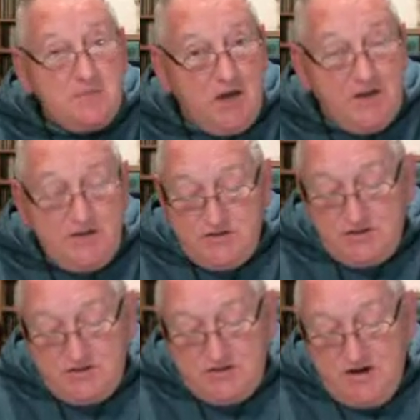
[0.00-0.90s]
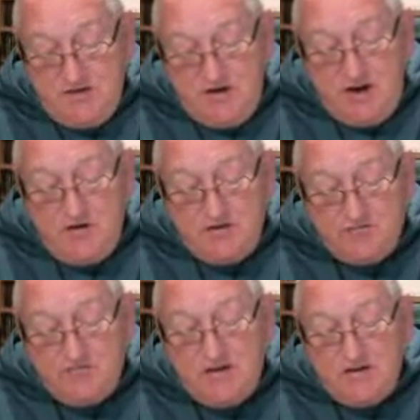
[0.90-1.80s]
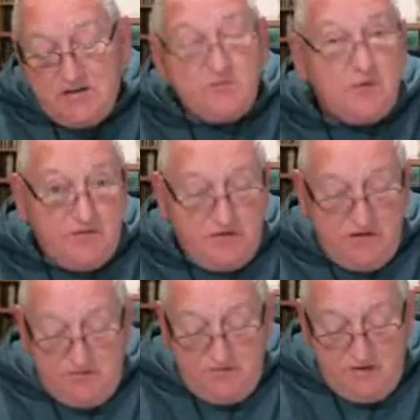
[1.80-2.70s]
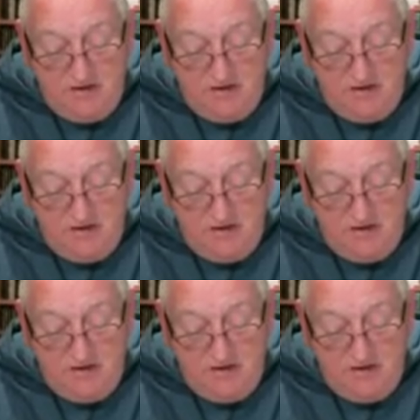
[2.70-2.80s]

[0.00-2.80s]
guided to share various readings with you.